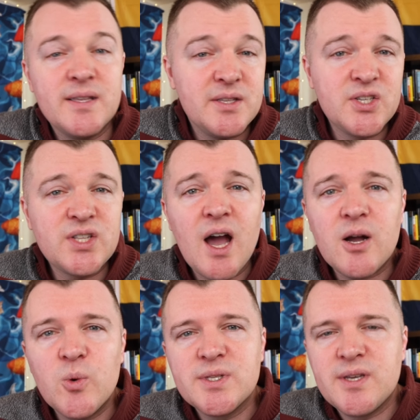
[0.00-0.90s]
that the
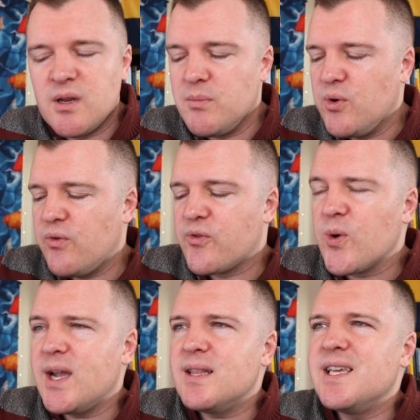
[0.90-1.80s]
stock was going to move
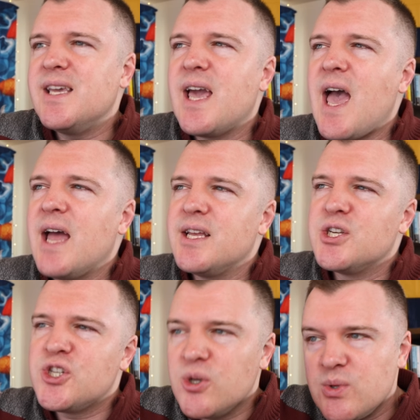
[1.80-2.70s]
greatly and it
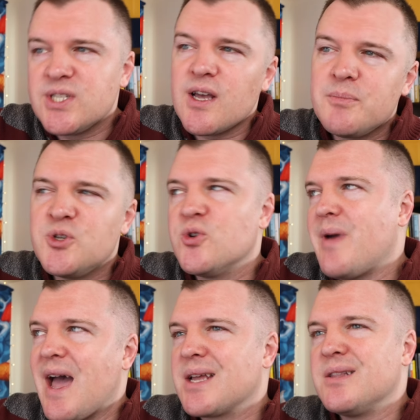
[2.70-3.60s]
shoots up
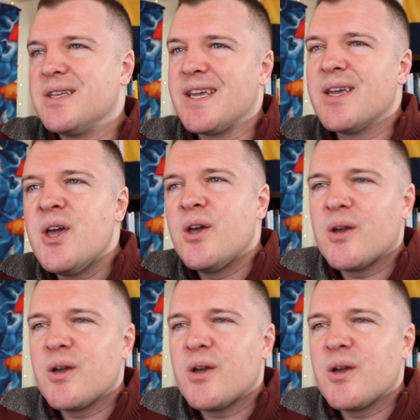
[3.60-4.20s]
dramatically.